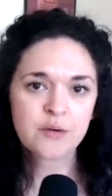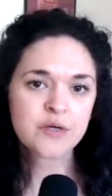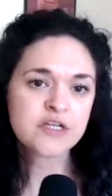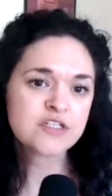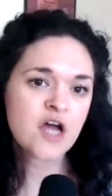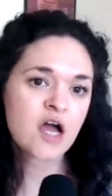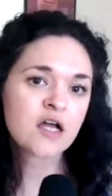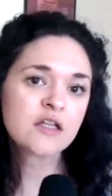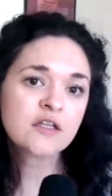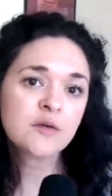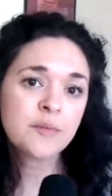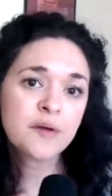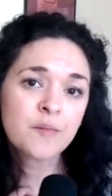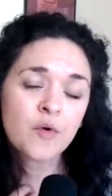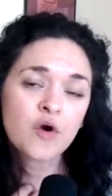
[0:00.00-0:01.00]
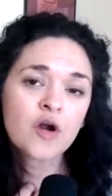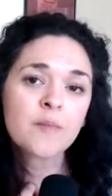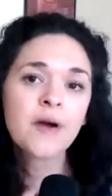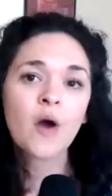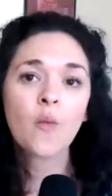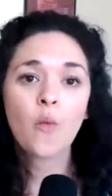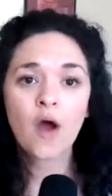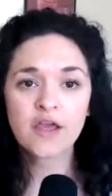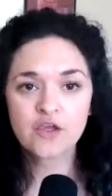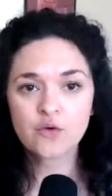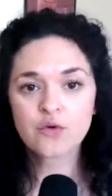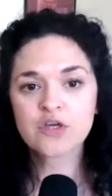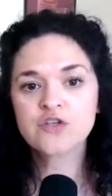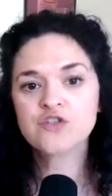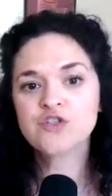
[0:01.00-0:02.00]
I want to talk a little bit more about what
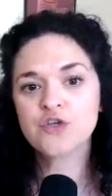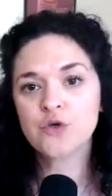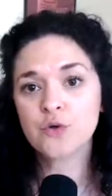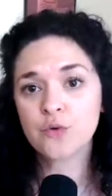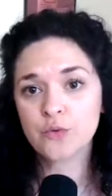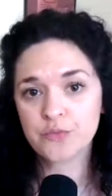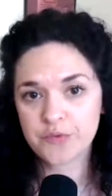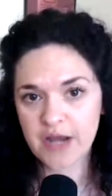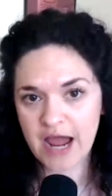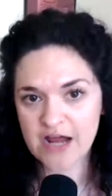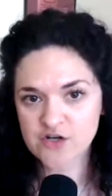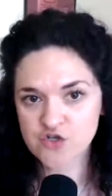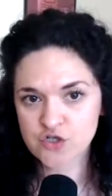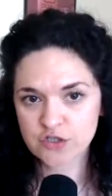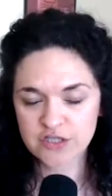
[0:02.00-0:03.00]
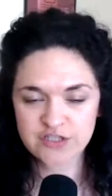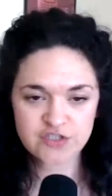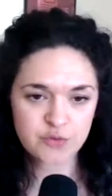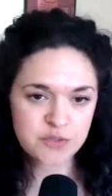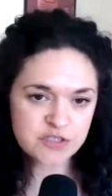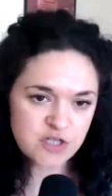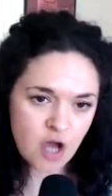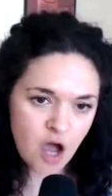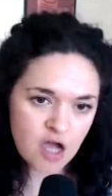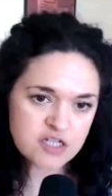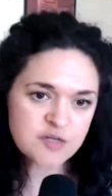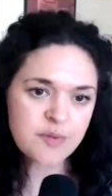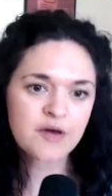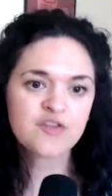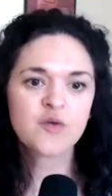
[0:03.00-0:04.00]
you can do naturally. So we
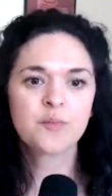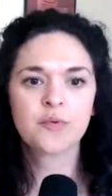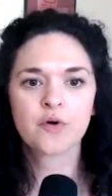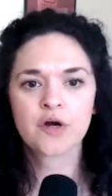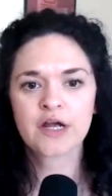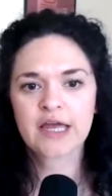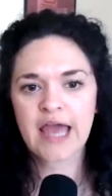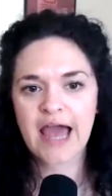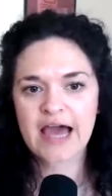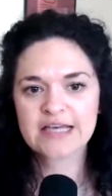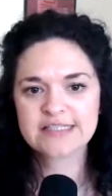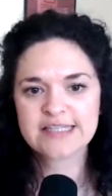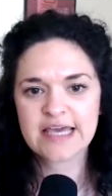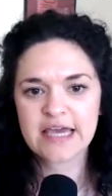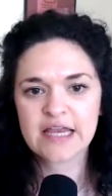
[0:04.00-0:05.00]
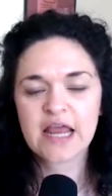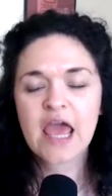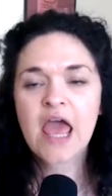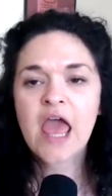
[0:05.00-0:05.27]
talked about the boric acid.